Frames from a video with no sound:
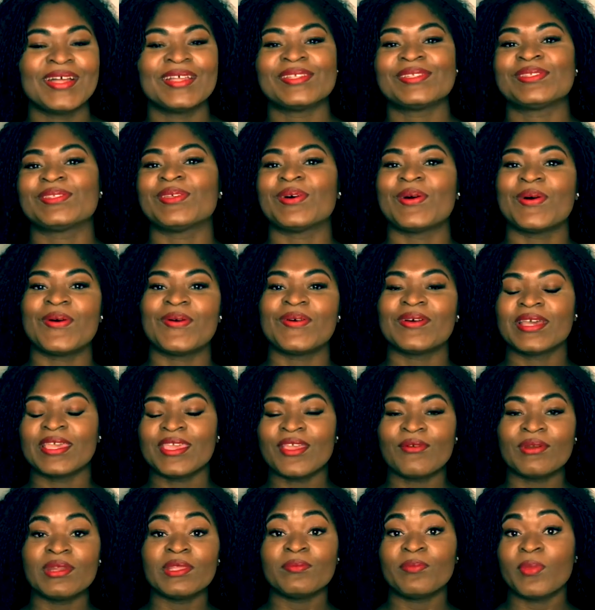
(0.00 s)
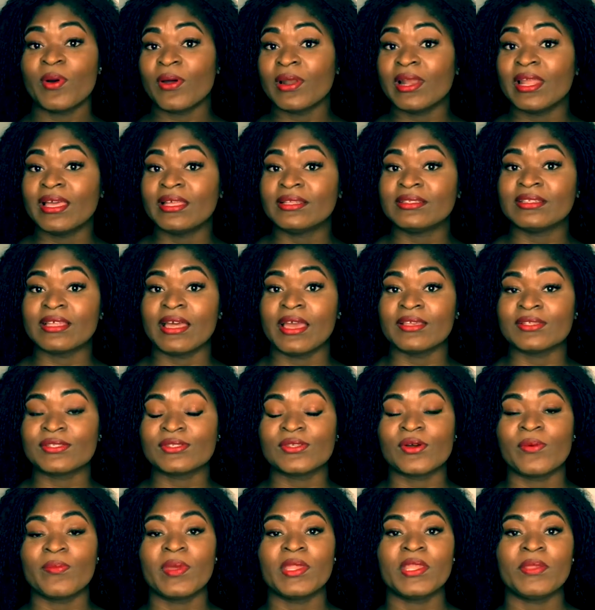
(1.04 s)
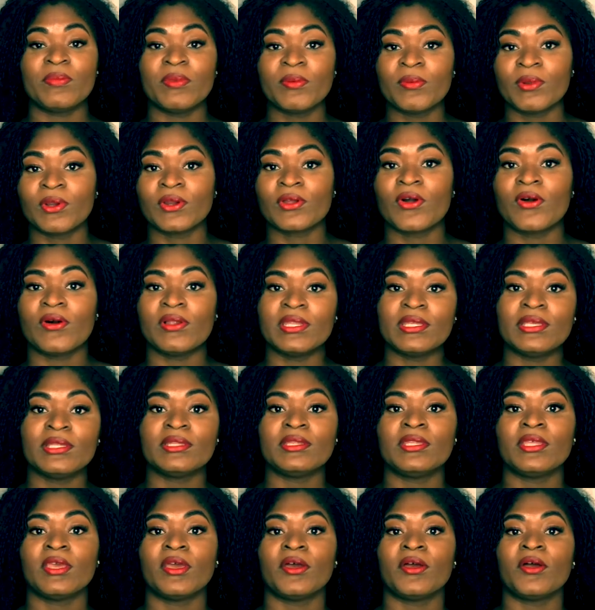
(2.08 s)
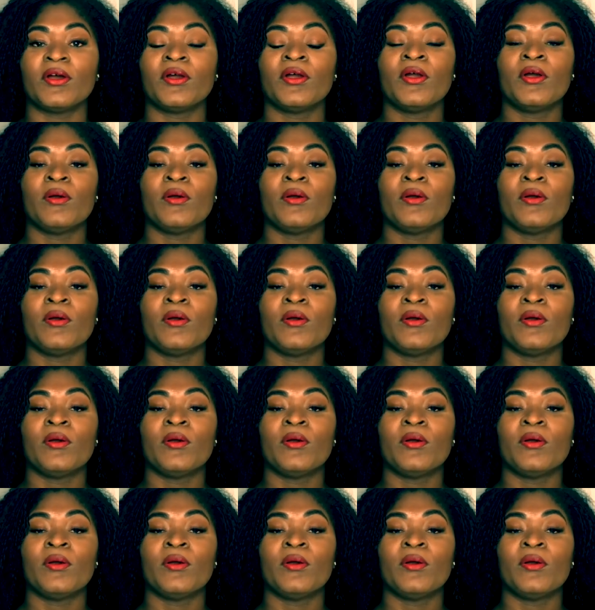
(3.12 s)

So here in Poland, I saw many people calling their